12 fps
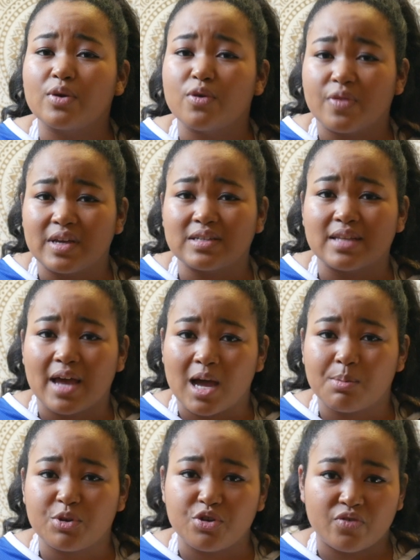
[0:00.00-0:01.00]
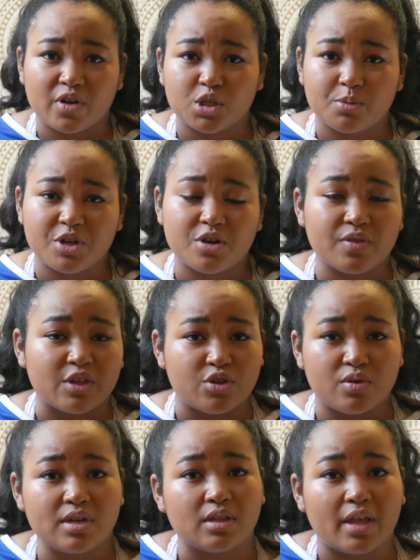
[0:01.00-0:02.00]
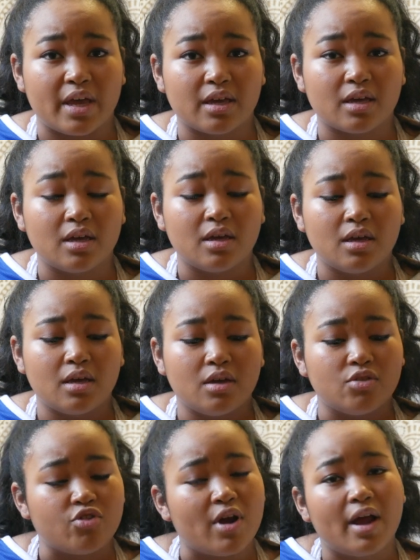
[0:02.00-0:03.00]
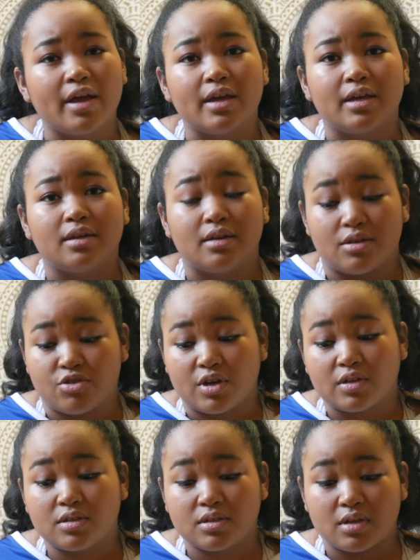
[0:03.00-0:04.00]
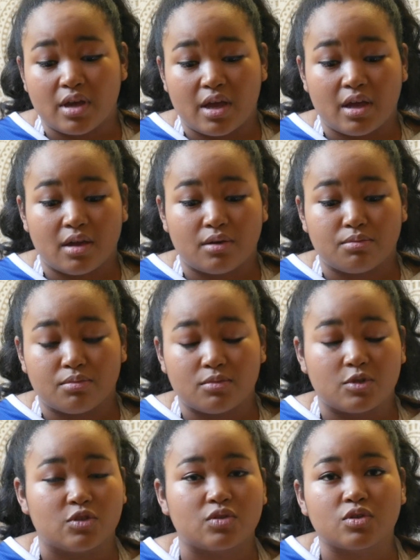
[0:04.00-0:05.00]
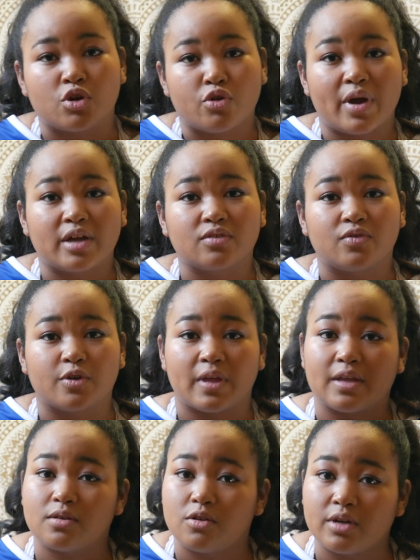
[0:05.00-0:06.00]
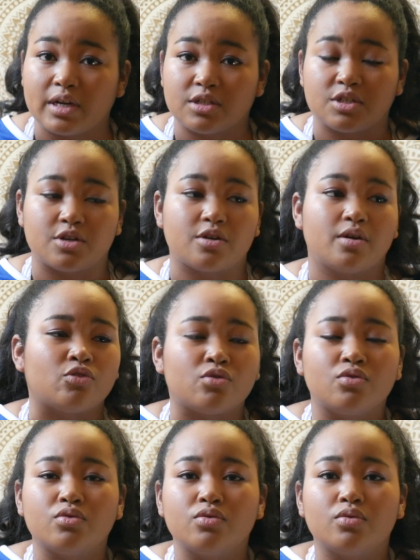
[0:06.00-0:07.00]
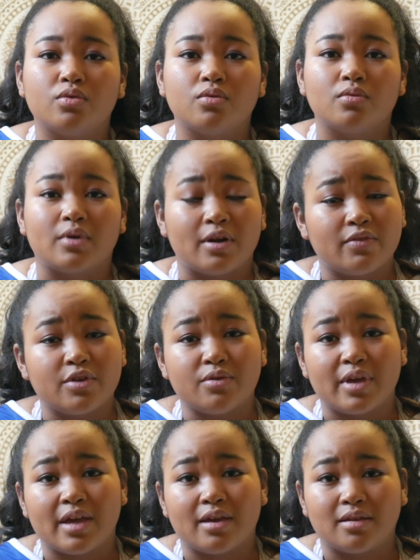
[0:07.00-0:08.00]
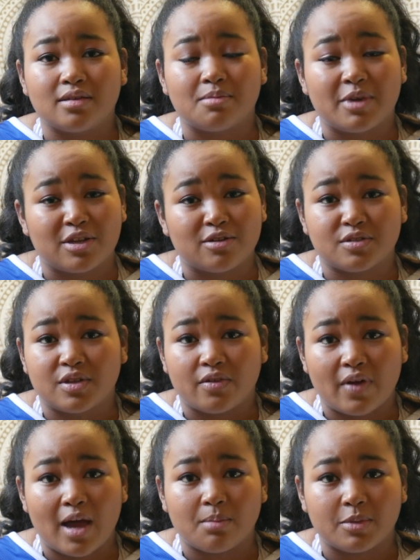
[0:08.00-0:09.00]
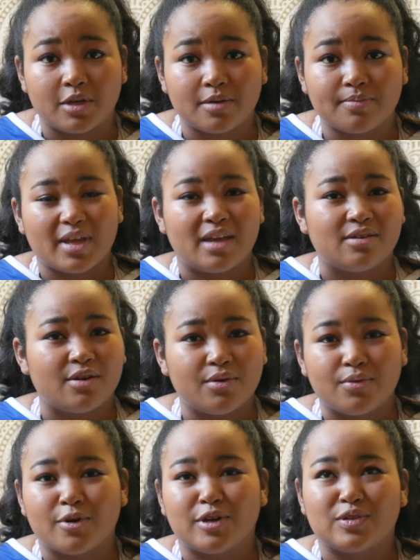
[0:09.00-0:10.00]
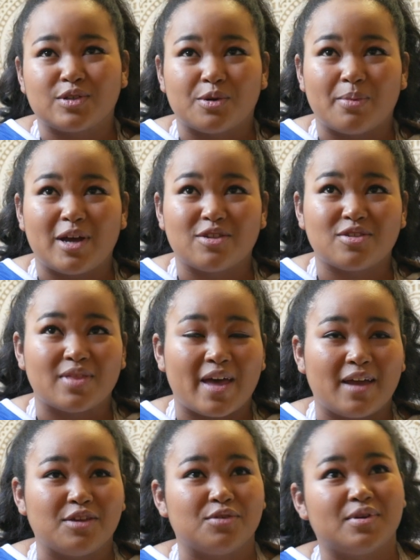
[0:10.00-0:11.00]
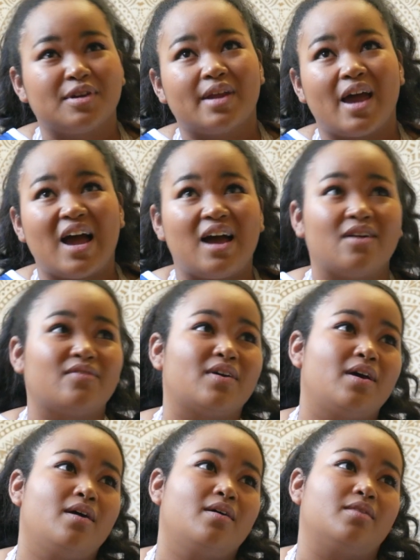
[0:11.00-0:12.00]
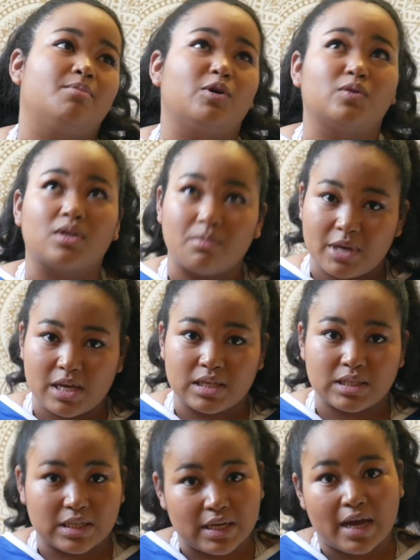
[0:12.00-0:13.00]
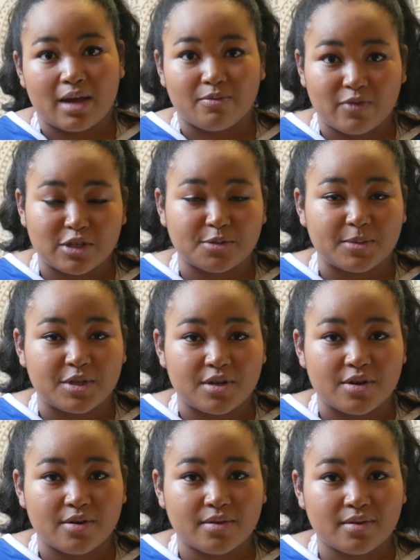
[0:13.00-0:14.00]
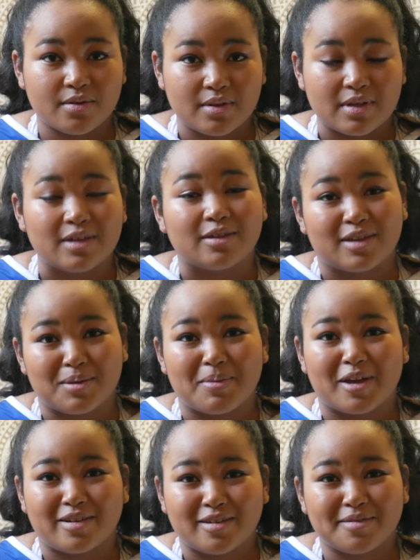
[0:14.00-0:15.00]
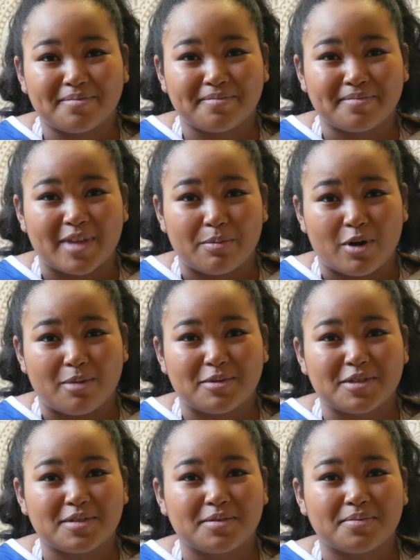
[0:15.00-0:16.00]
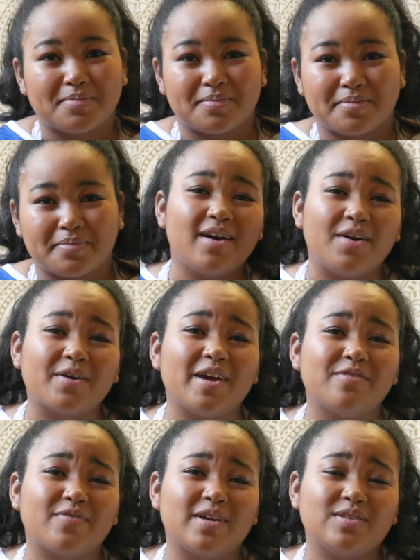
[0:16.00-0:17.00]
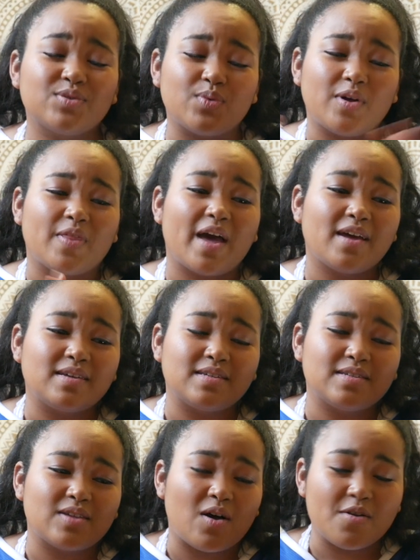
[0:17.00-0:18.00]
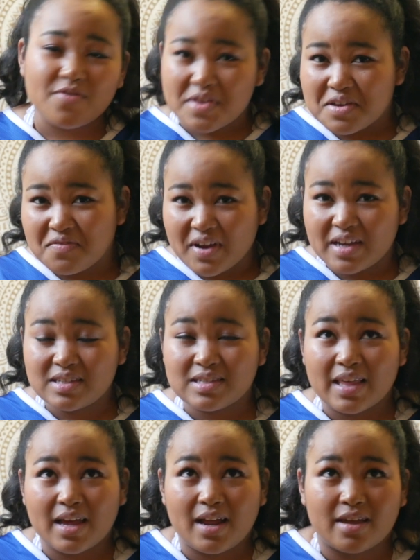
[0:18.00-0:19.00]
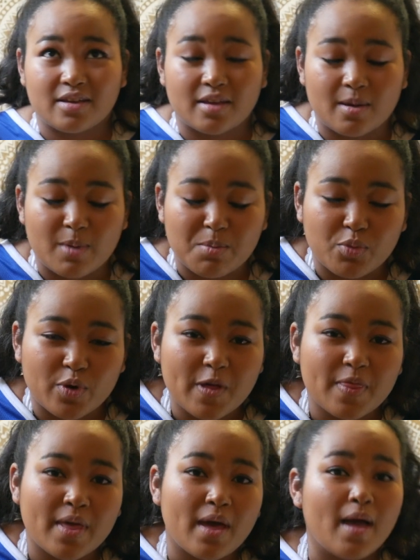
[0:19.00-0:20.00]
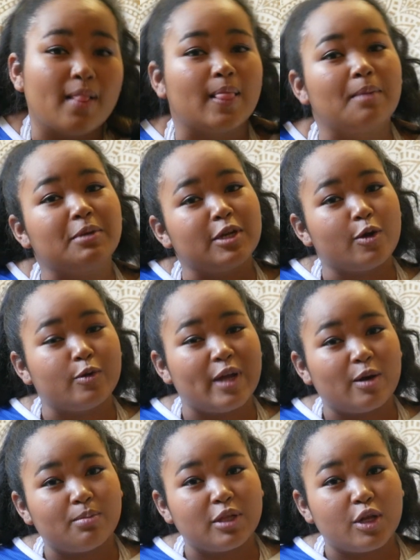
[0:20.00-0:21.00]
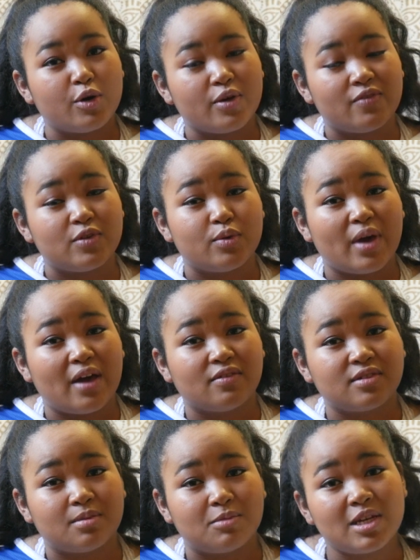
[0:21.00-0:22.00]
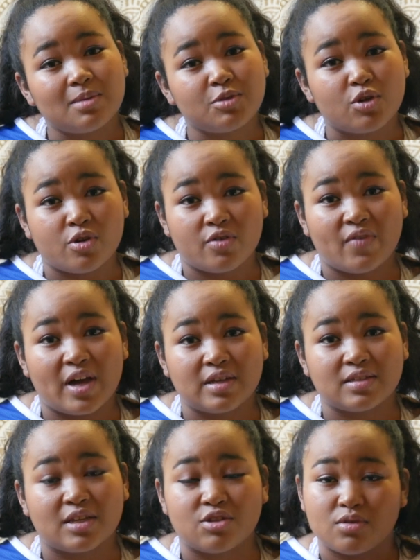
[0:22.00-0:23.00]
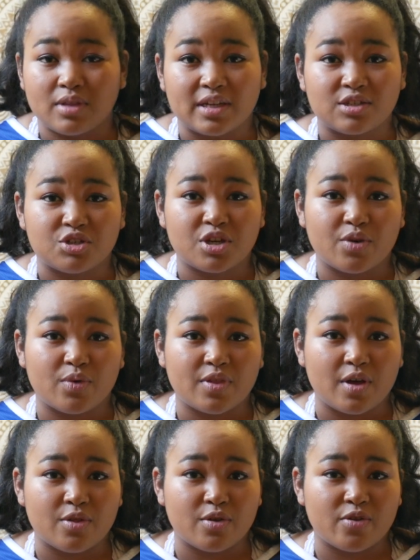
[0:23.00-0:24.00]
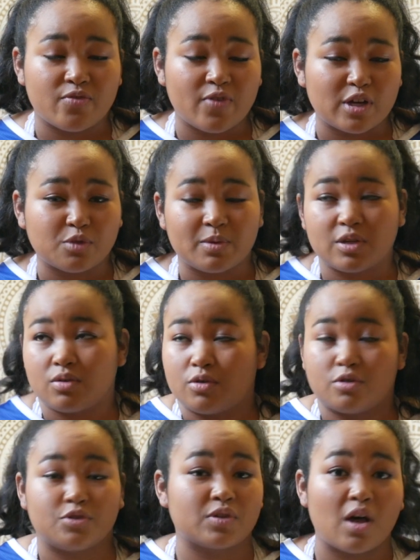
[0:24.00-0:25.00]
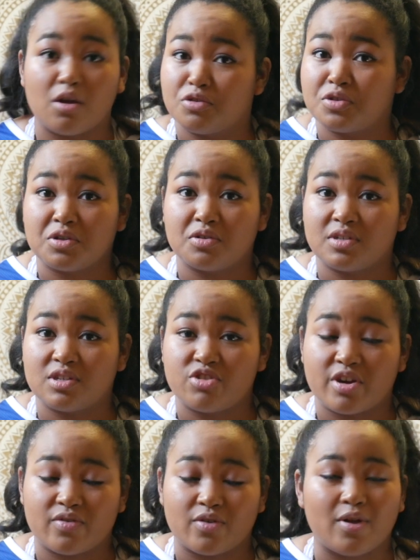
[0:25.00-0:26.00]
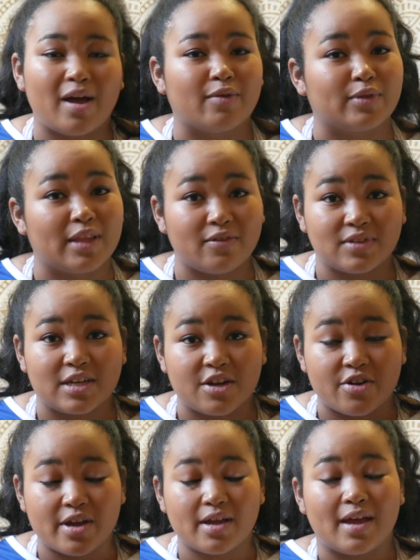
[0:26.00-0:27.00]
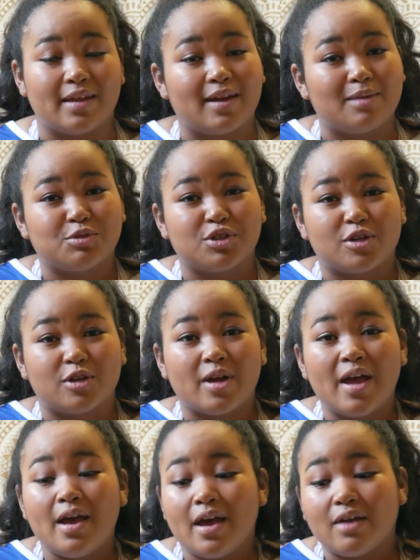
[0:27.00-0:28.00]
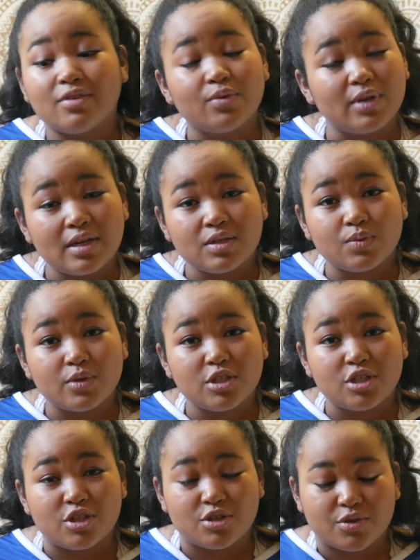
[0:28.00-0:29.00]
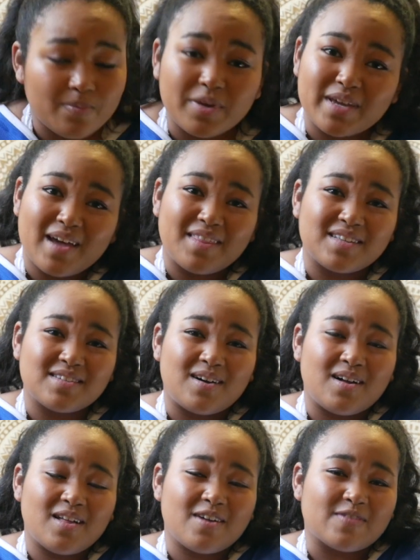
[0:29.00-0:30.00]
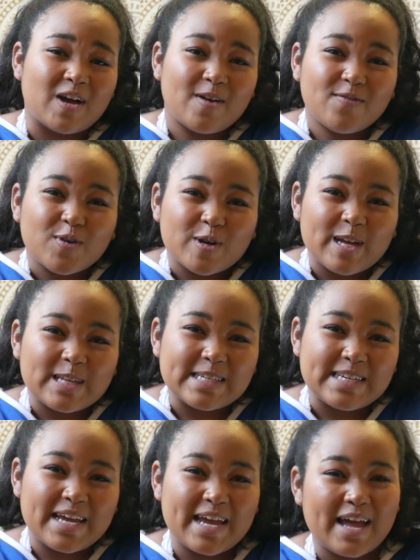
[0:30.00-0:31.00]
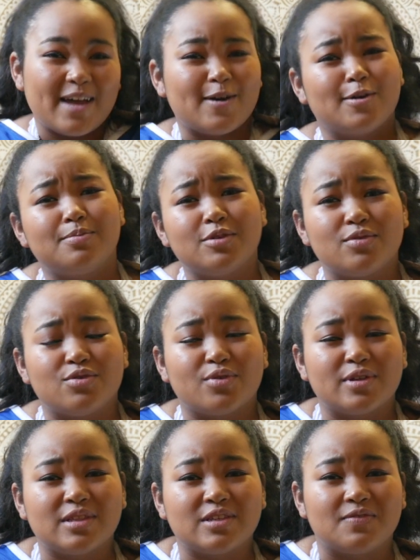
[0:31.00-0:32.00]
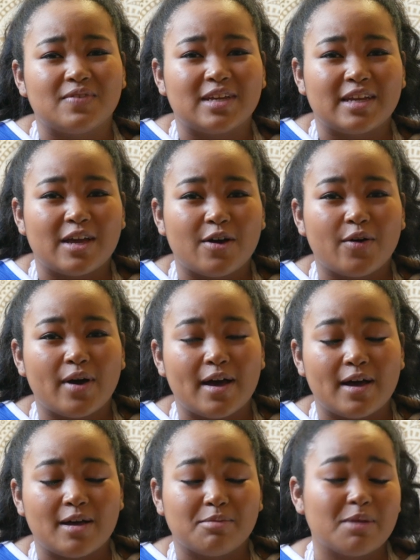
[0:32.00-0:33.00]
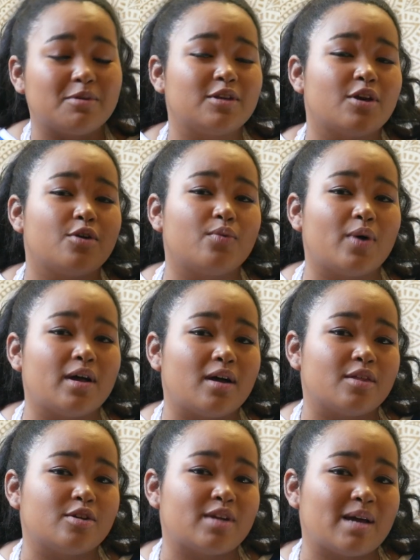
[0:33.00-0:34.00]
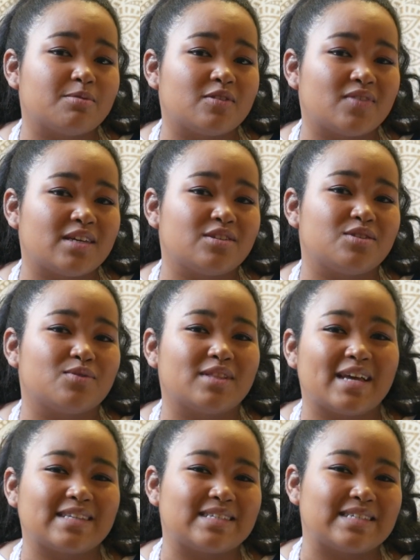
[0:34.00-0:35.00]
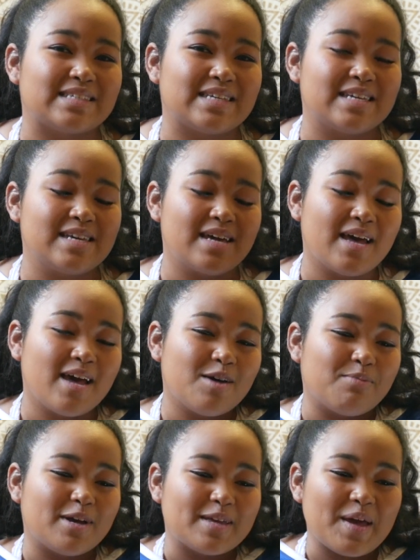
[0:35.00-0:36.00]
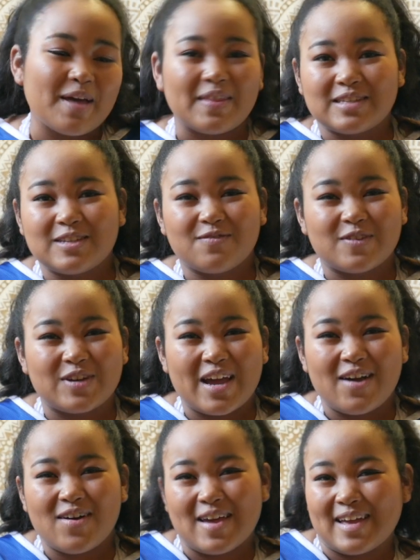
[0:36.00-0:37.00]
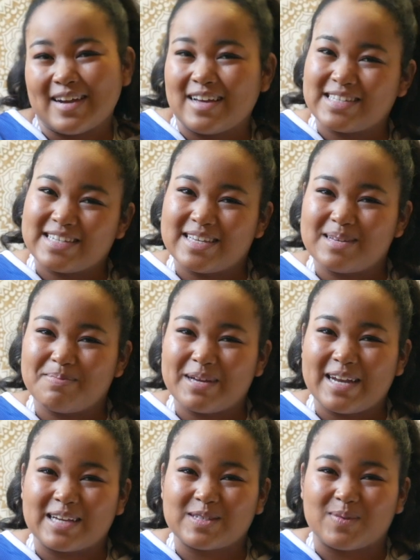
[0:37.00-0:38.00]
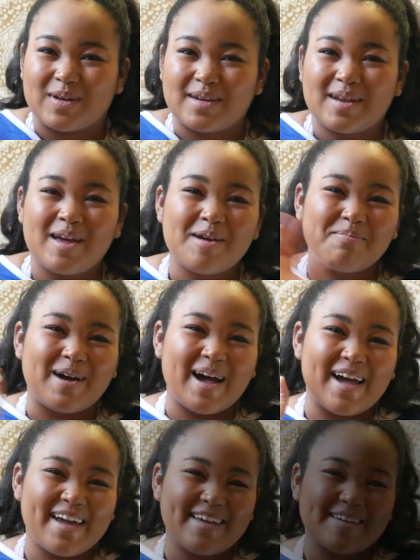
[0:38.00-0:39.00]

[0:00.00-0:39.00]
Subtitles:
were things that happened your freshman year that you didn't like, try and adjust and just correct for that your next year. Do whatever you can to make yourself happy, and don't worry so much that you didn't have the most amazing time freshman year. It'll get better, I promise. Okay friends, well that is all of the advice that I could come up with. Let me know down below if you have some tips or advice that you'd like to share with other freshmen or just college students in general. I would love to hear it, and I'm sure everyone else would too. But yeah, that's all I've got for you today. I hope you enjoyed this video. Let me know what other types of things you would like to see. But yeah, that's it for now, and I'll see you in my next one. Bye!